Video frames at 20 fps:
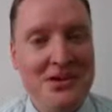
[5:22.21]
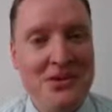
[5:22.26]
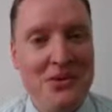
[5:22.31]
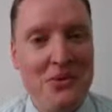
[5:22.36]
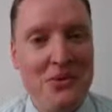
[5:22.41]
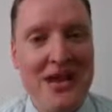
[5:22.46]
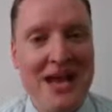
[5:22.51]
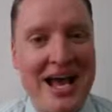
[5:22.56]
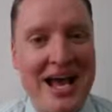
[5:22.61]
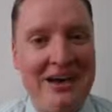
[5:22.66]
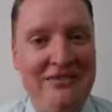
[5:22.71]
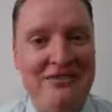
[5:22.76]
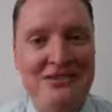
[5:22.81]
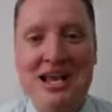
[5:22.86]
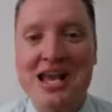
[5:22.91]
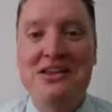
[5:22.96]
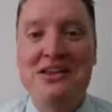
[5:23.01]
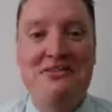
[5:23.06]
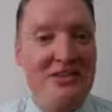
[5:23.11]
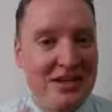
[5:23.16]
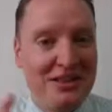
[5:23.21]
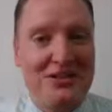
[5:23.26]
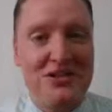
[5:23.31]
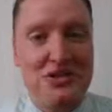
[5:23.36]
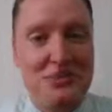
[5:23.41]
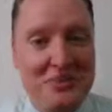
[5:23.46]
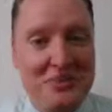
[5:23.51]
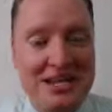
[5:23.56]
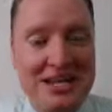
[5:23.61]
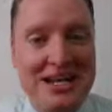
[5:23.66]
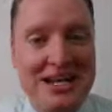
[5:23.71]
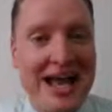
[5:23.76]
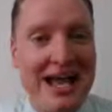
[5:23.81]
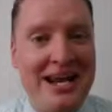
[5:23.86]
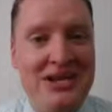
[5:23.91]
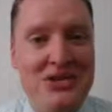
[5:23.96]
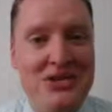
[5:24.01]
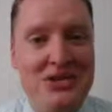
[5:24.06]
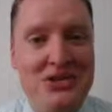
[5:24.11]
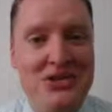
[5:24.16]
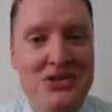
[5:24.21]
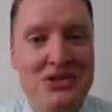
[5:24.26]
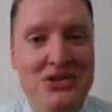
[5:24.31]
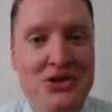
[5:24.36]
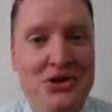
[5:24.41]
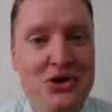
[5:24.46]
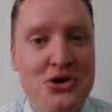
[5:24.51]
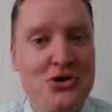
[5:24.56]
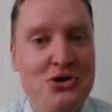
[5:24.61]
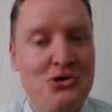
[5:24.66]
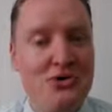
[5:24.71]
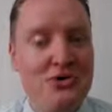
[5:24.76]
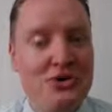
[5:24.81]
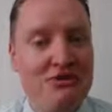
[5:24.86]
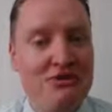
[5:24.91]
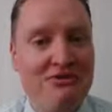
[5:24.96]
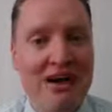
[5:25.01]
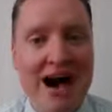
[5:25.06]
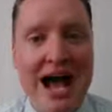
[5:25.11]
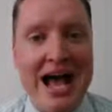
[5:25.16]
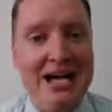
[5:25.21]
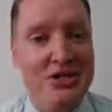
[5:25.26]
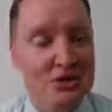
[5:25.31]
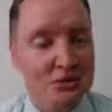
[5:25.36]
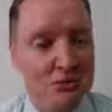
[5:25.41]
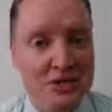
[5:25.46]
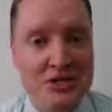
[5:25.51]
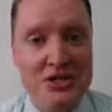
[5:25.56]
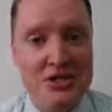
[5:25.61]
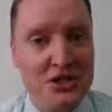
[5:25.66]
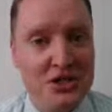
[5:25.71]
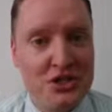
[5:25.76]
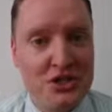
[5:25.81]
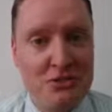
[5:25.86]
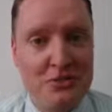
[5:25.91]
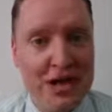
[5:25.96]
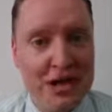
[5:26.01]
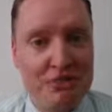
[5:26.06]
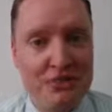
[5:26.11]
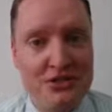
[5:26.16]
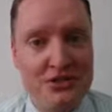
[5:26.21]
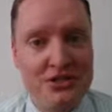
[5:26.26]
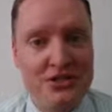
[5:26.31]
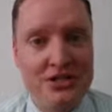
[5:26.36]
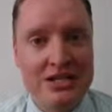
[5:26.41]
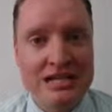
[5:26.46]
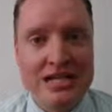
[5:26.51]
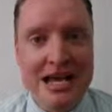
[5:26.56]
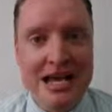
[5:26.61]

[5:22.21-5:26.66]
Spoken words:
We have native English-speaking editors who revise research papers